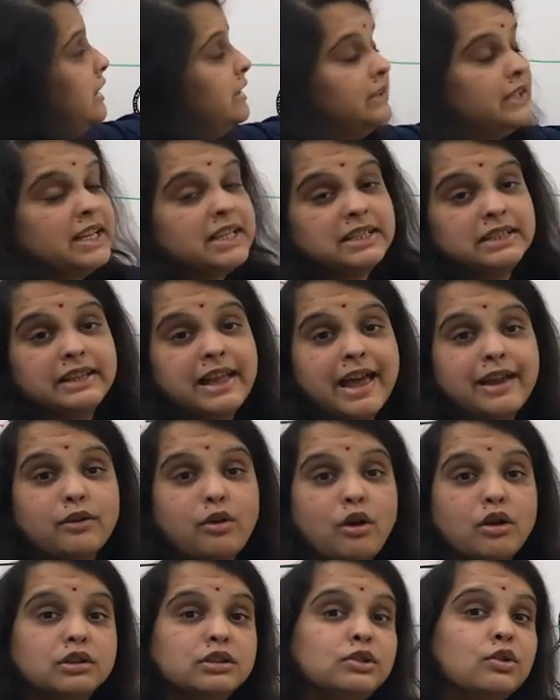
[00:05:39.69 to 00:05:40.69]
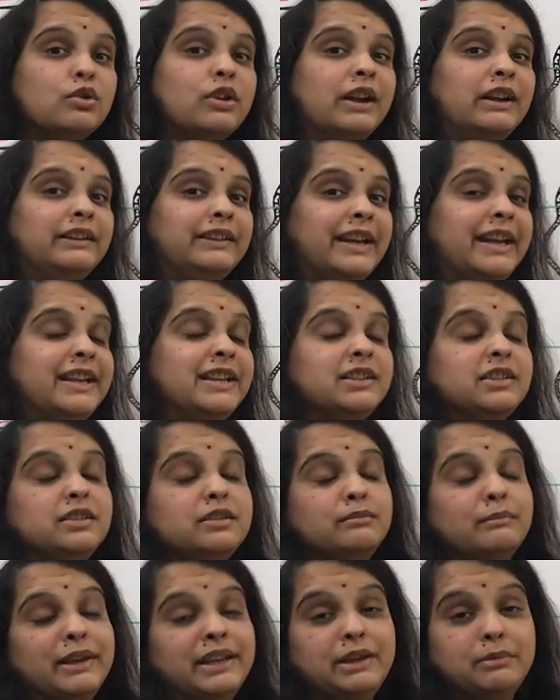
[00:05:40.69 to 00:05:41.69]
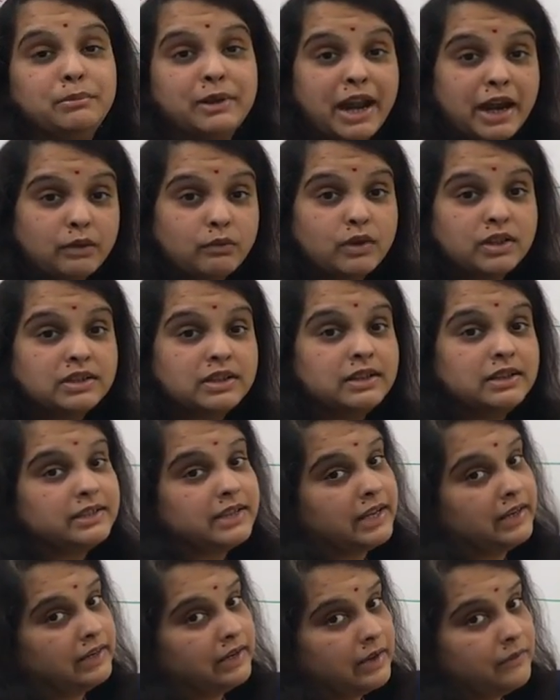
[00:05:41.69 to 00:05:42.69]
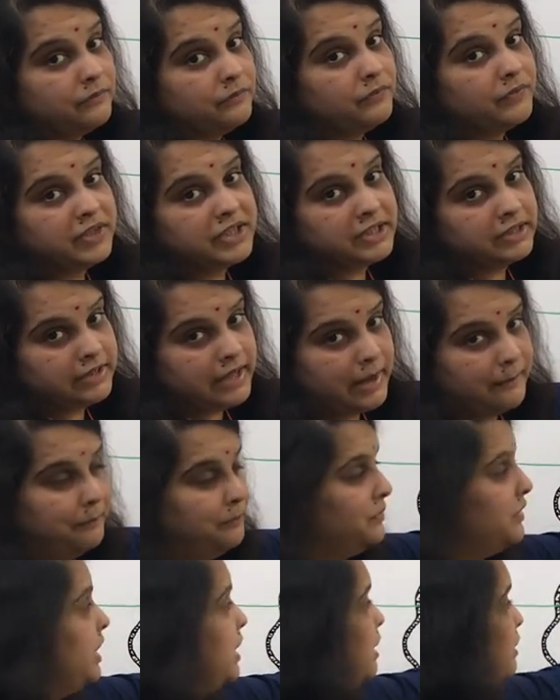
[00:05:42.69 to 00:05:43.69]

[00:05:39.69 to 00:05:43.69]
This layer also contains many blood vessels and lymph within them,